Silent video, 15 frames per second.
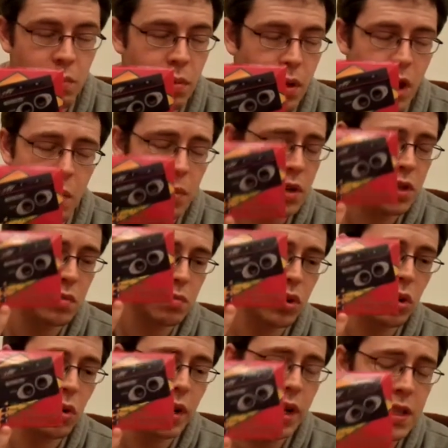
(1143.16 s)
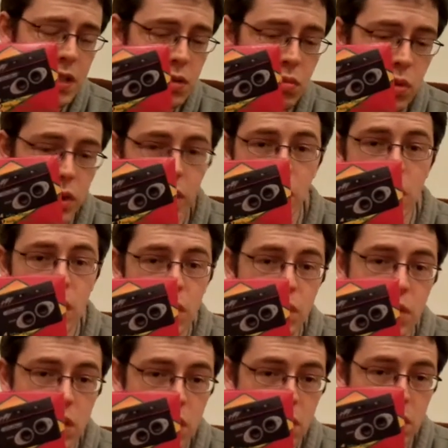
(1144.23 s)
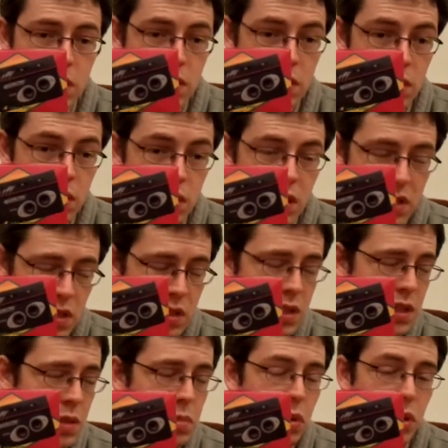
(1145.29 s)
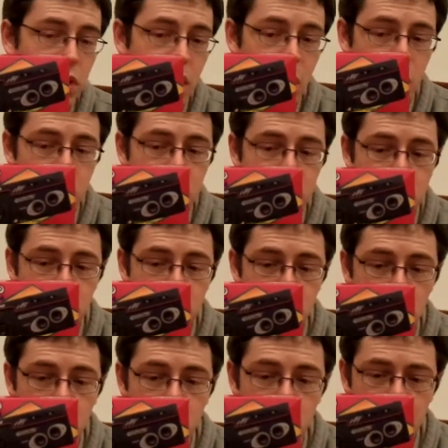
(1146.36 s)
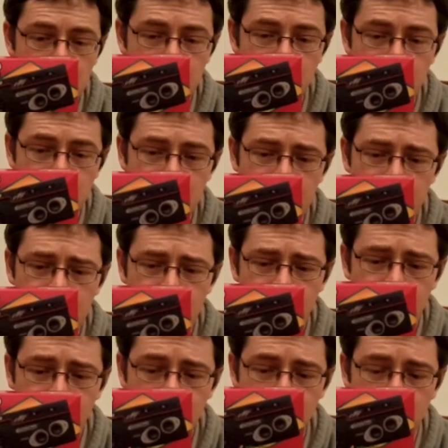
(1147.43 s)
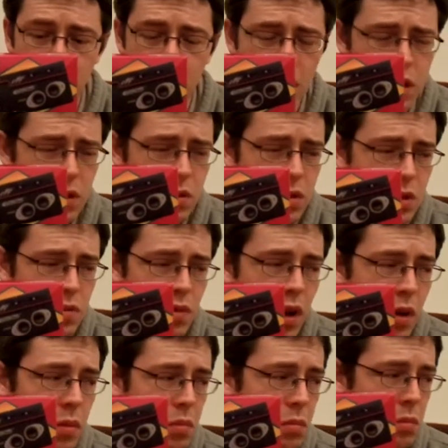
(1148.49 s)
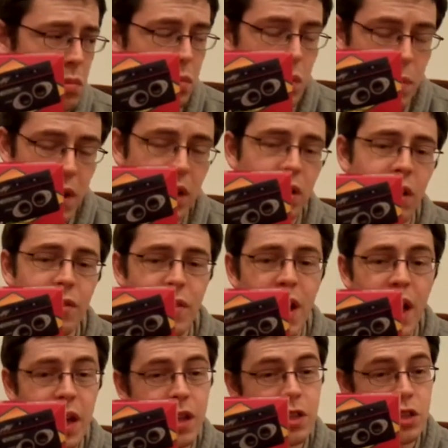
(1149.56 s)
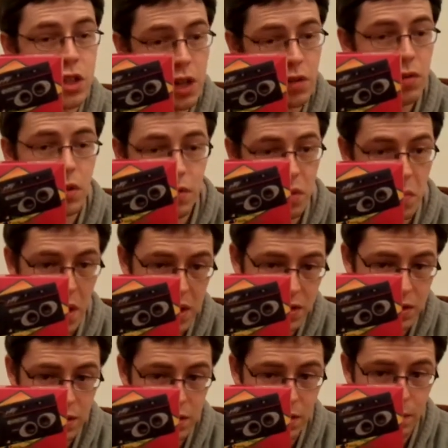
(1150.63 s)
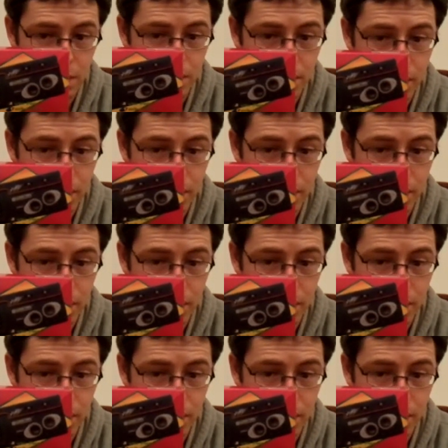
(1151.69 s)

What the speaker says: Competition Pro, and that's the one that I used. It's a 6-button Competition Pro, and I use it on the Mega Drive and generally for the Master System.